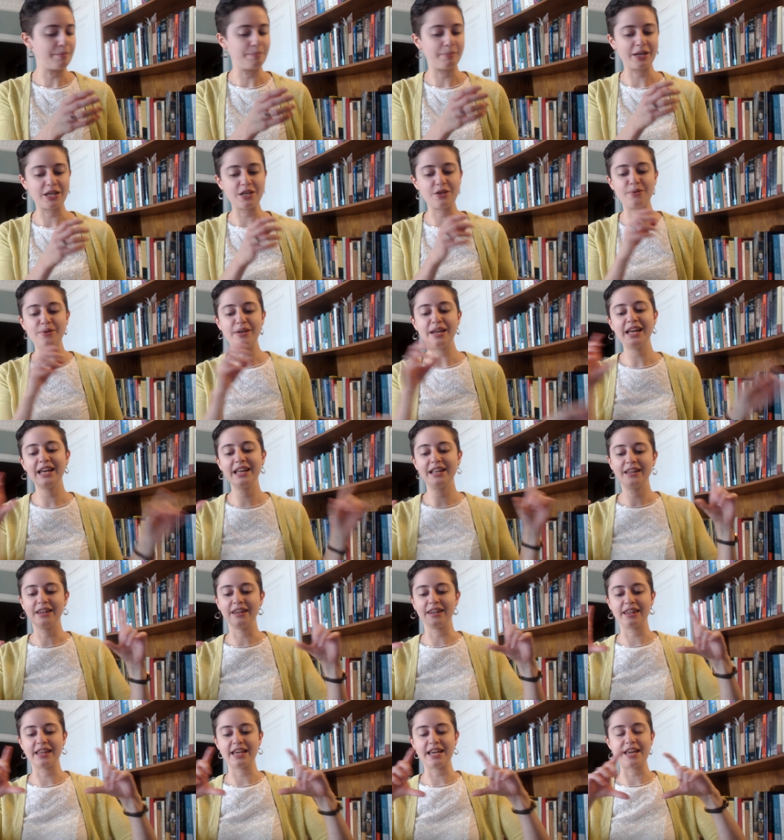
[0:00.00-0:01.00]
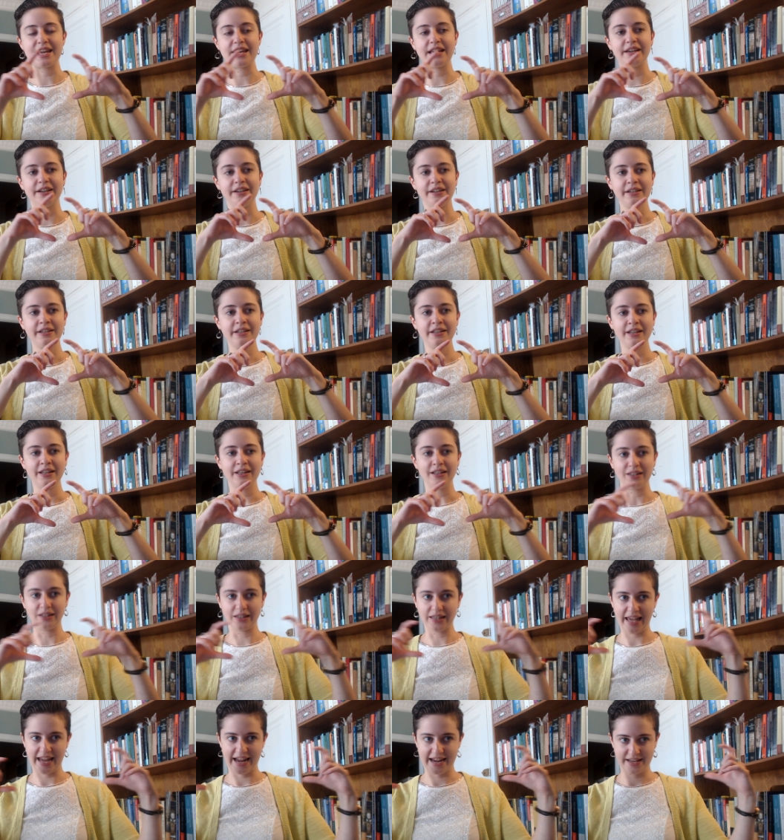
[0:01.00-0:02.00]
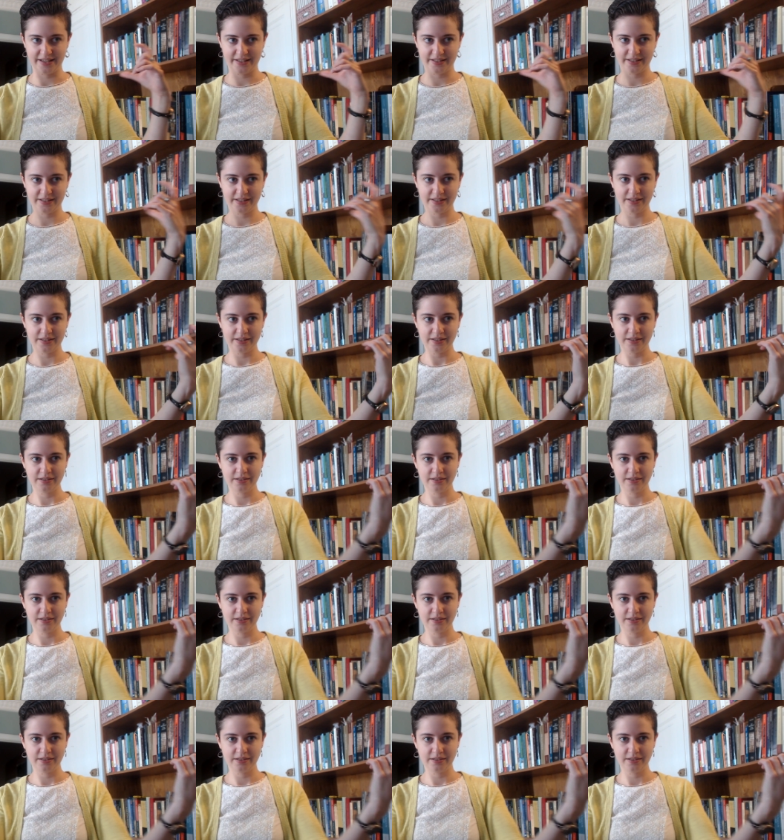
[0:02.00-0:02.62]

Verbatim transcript: but you knit the lace